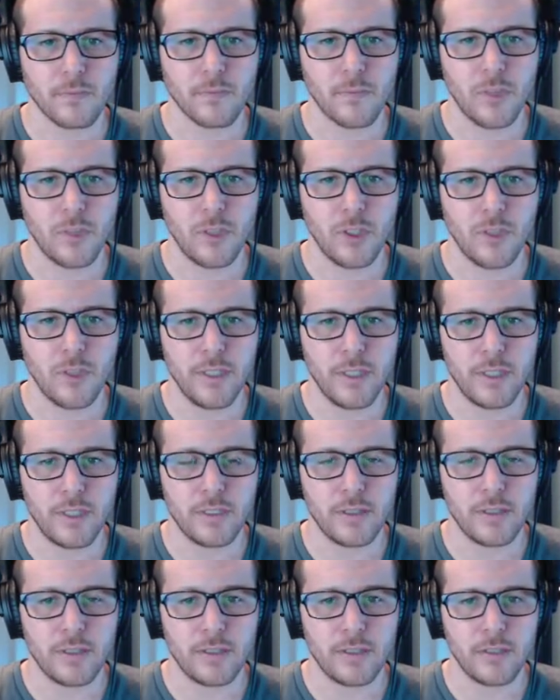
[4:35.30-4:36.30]
So you hit
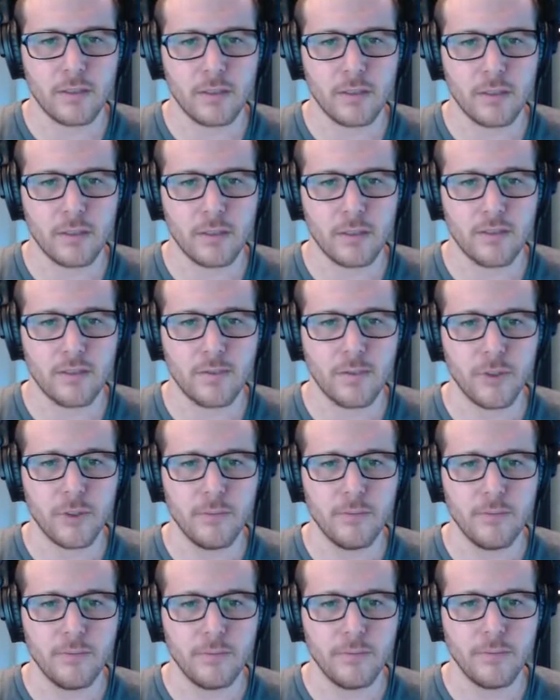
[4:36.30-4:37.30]

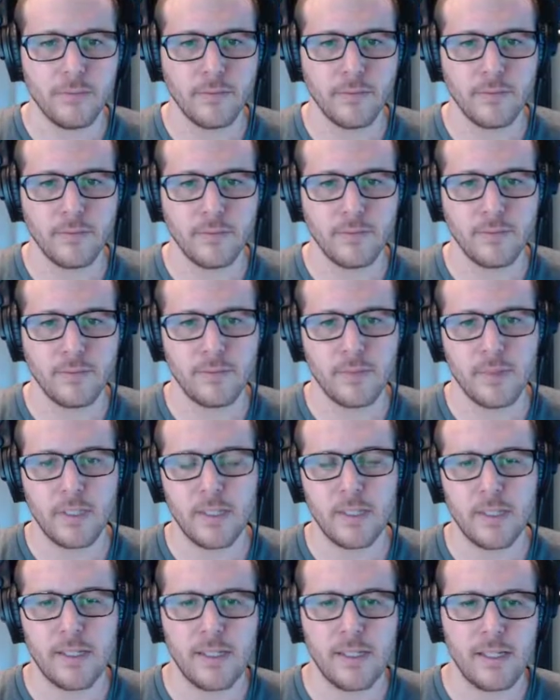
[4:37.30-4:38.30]
confirm,
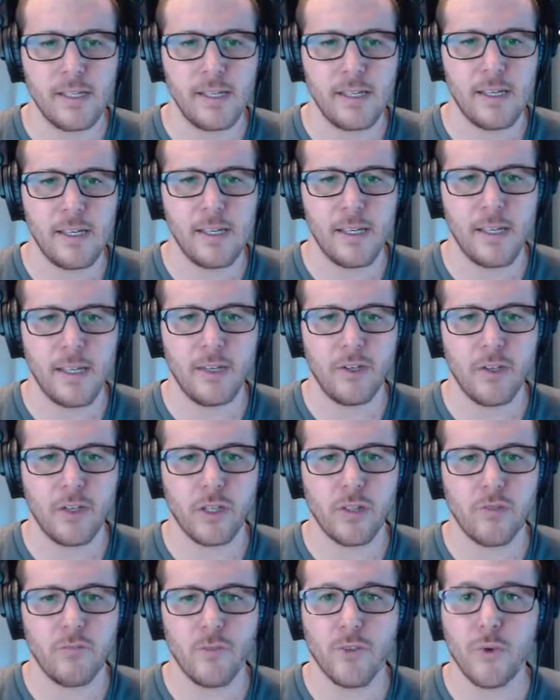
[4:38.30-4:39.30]
and you can
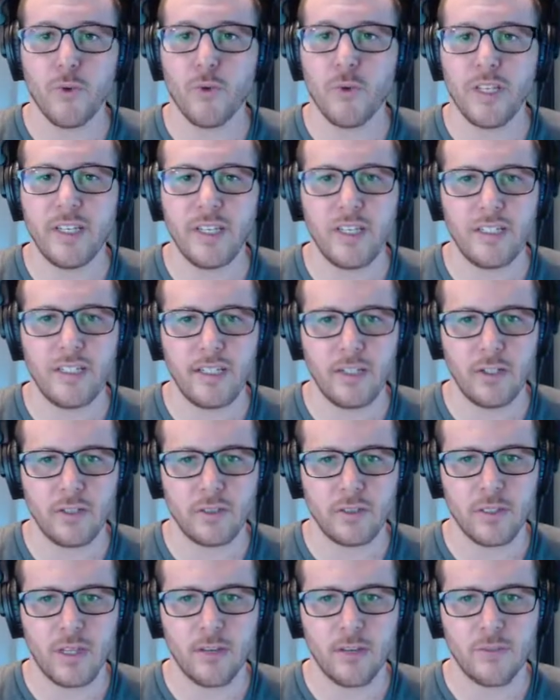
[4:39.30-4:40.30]
view the details
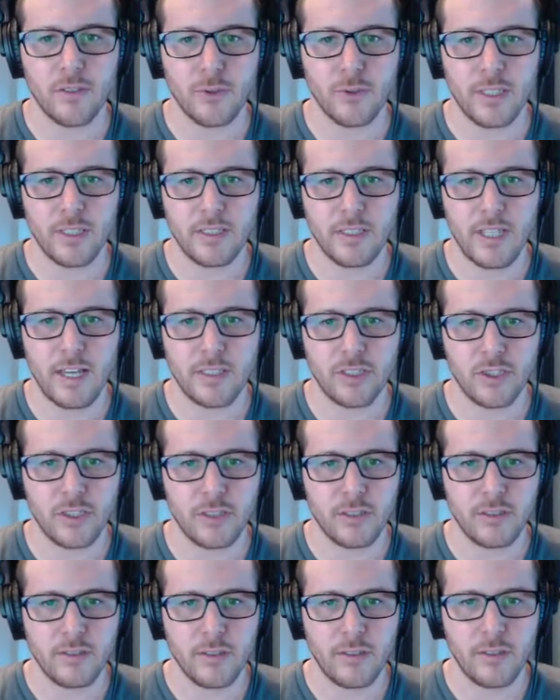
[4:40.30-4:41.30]
of the transaction.
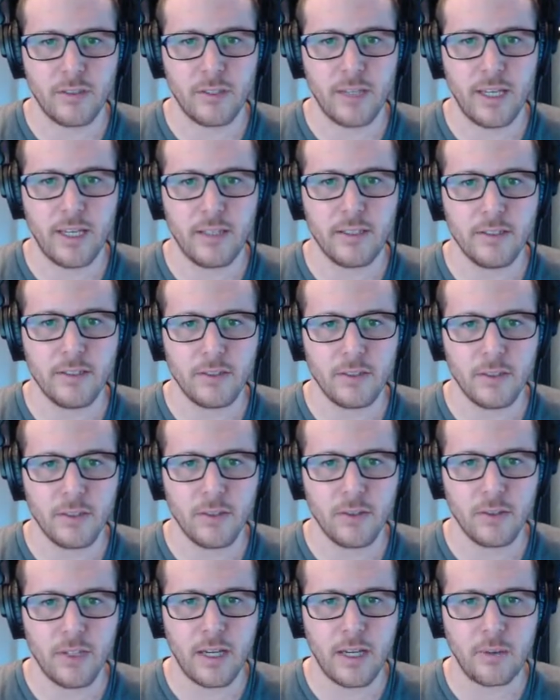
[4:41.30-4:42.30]
Okay, so
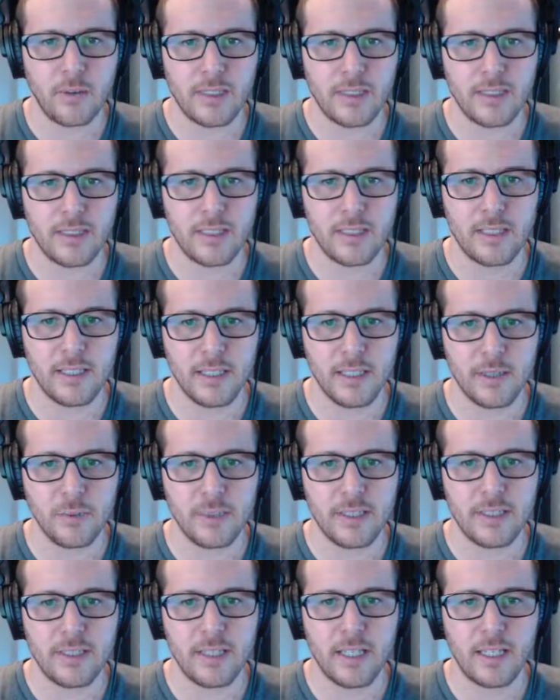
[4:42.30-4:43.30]
now we see that we
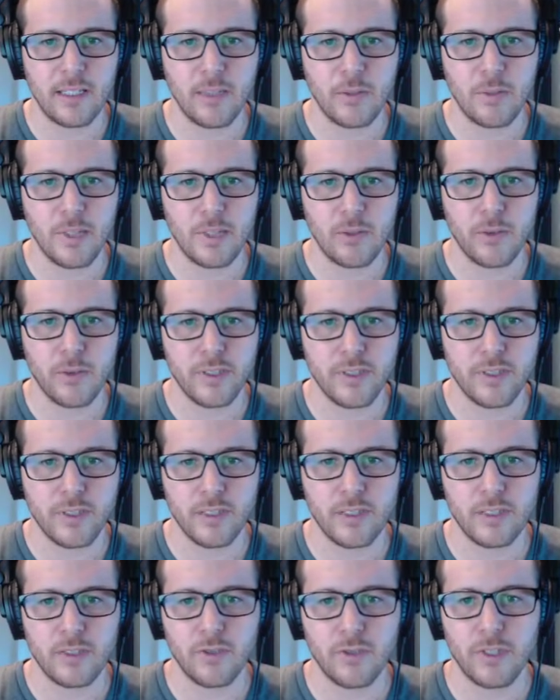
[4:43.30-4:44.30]
sent the Bitcoin to
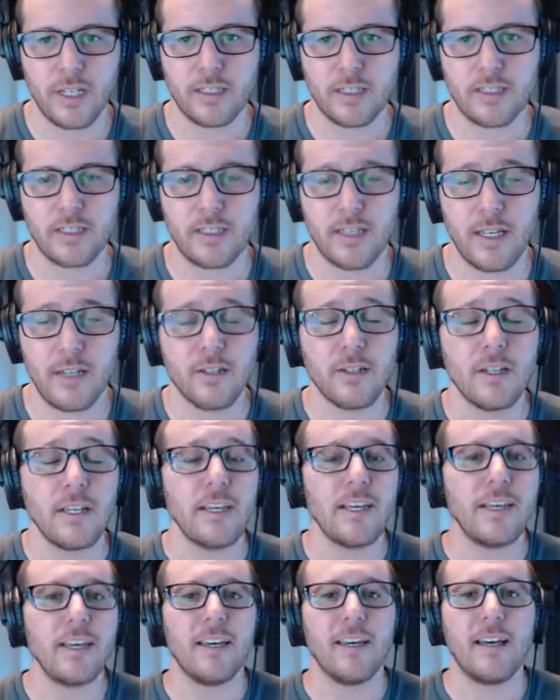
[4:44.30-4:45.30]
this address. Now,
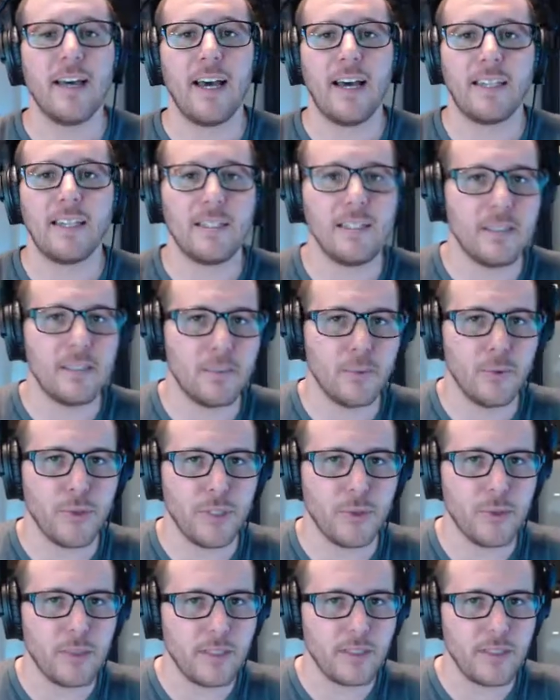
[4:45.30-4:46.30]
I did this pretty
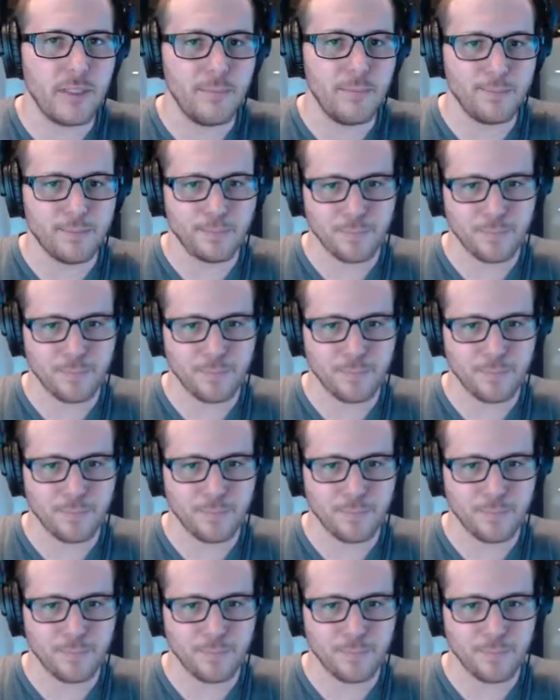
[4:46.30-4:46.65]
quickly,